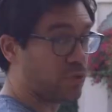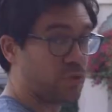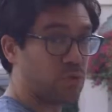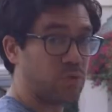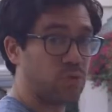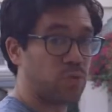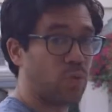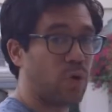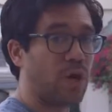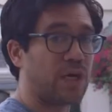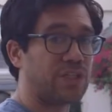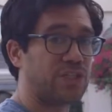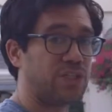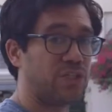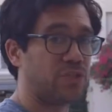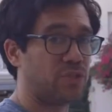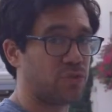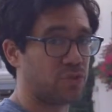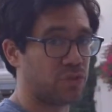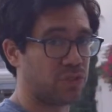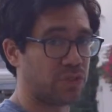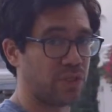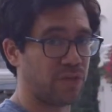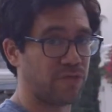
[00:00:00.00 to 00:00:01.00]
who's watching
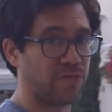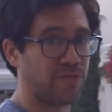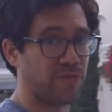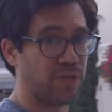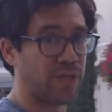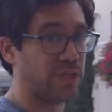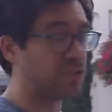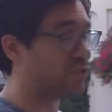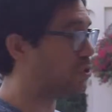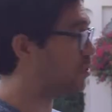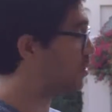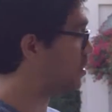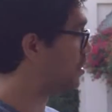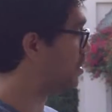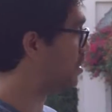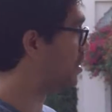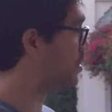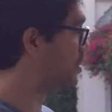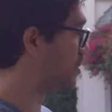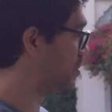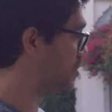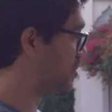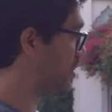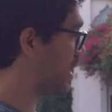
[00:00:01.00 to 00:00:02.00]
your stuff is going to
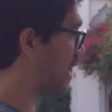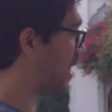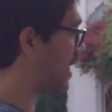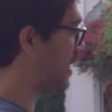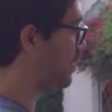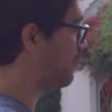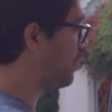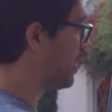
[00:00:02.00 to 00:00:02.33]
decide